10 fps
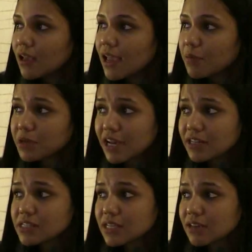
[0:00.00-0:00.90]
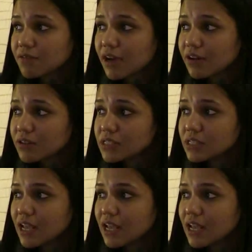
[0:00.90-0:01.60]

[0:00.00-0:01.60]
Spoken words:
Hepatitis E virus,